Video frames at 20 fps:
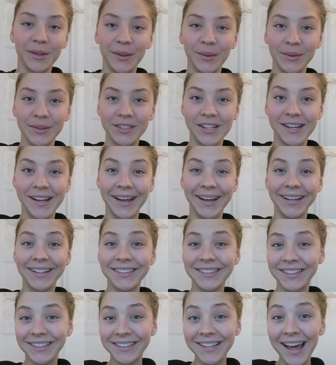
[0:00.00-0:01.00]
So today
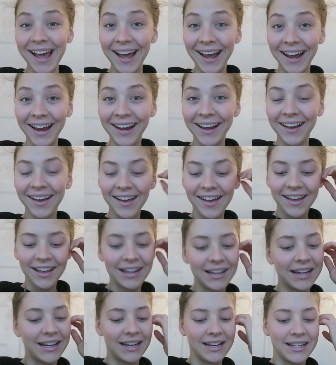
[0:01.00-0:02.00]
is the day.
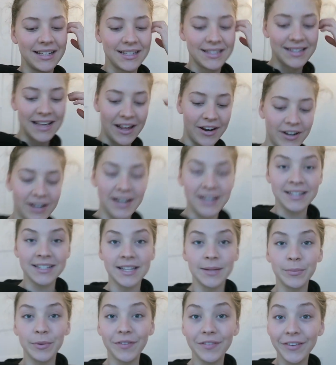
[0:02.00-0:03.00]
It is Saturday,
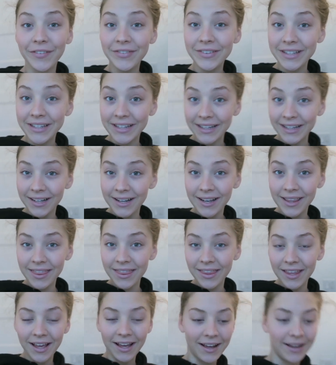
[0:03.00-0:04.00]
December 15th.
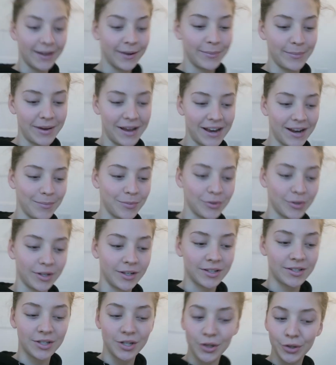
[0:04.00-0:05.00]
Um, and I'm
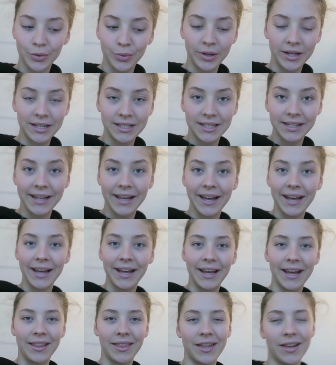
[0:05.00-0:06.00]
doing Snow Queen
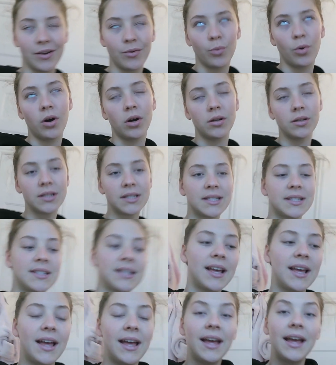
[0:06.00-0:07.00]
today and then
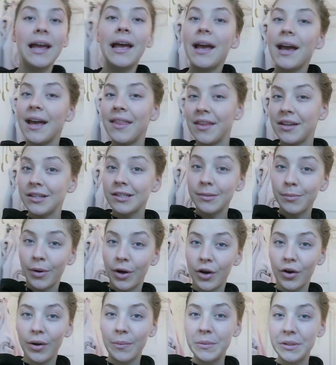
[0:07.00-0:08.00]
Waltz. And then
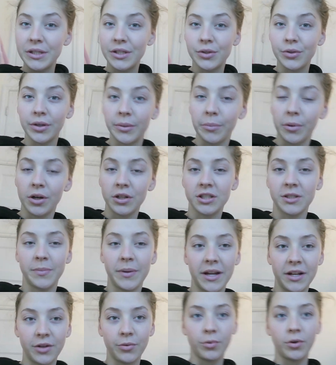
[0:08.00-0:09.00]
tomorrow I'm just doing
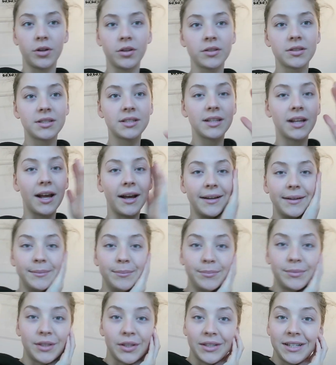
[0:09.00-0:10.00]
Marzipan and Waltz.
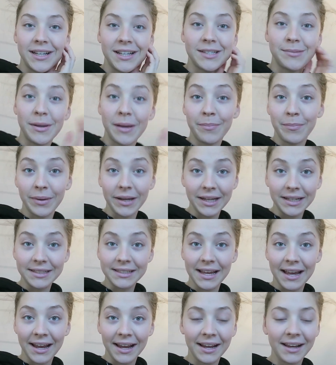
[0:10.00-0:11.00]
Um, so is my big
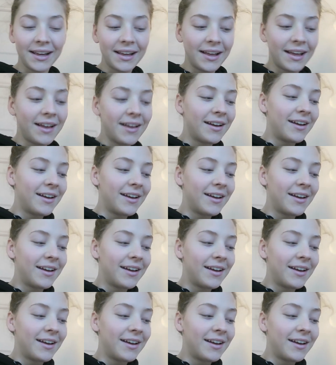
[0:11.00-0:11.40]
day.